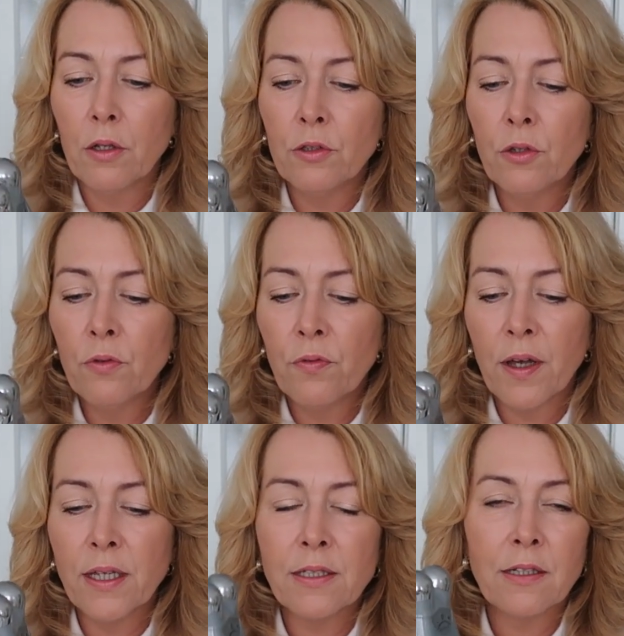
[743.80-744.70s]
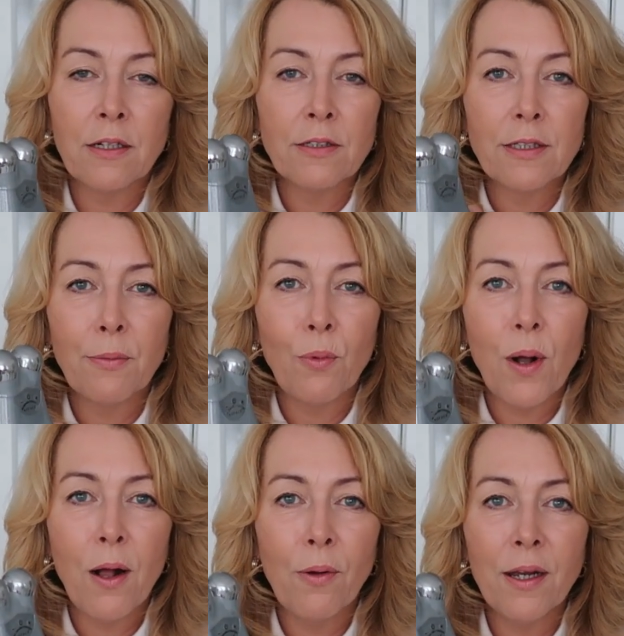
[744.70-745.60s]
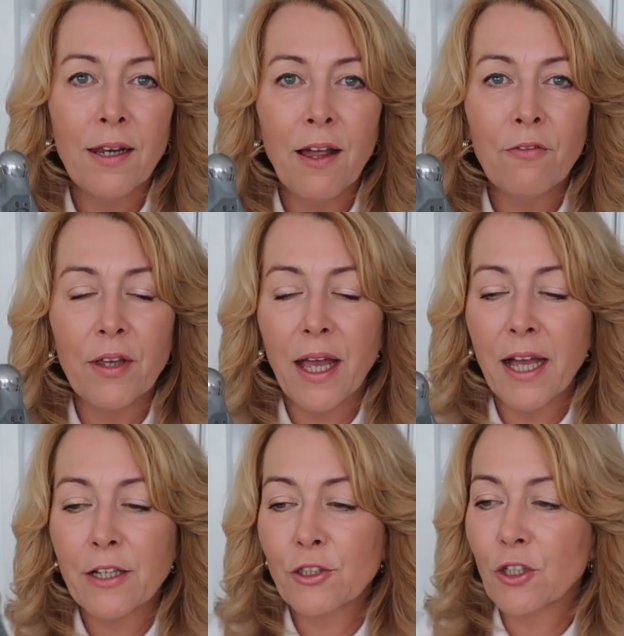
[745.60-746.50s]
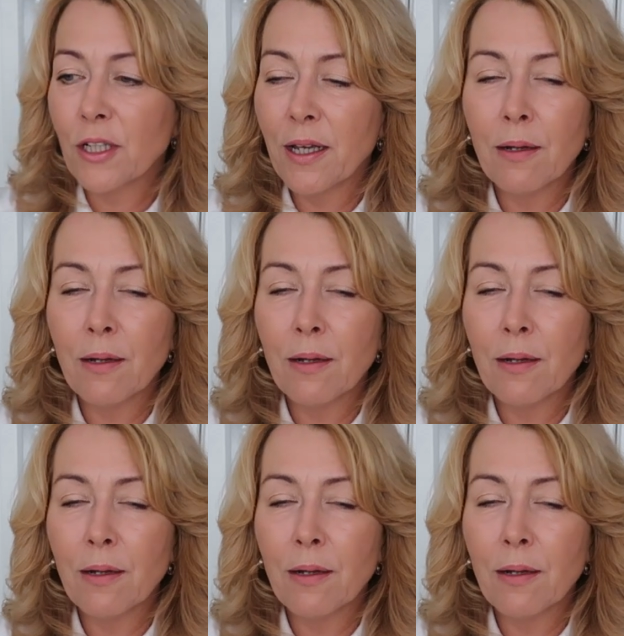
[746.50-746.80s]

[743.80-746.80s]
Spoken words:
new face? And I said, wow, I love it actually.